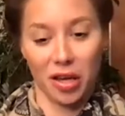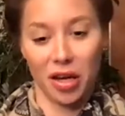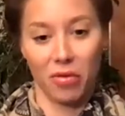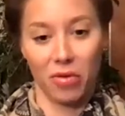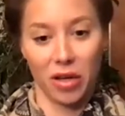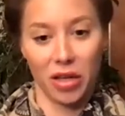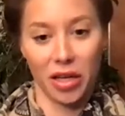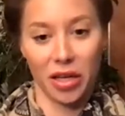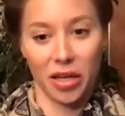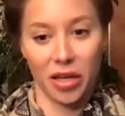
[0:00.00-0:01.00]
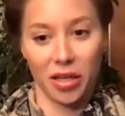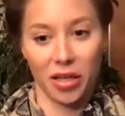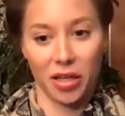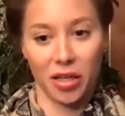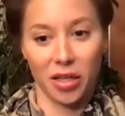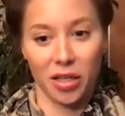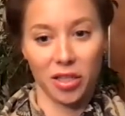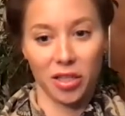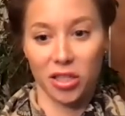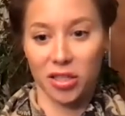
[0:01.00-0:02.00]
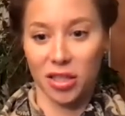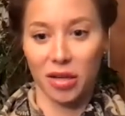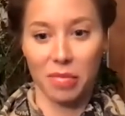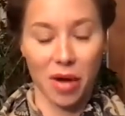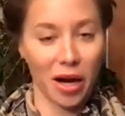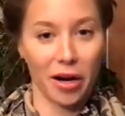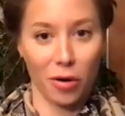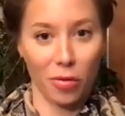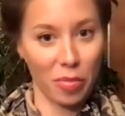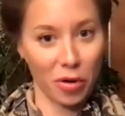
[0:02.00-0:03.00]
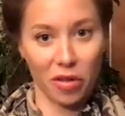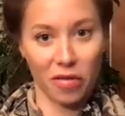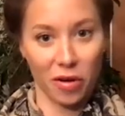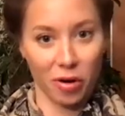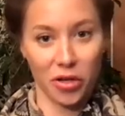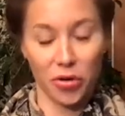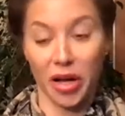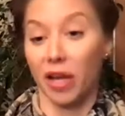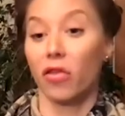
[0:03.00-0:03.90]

And I really just admire what both of you are doing.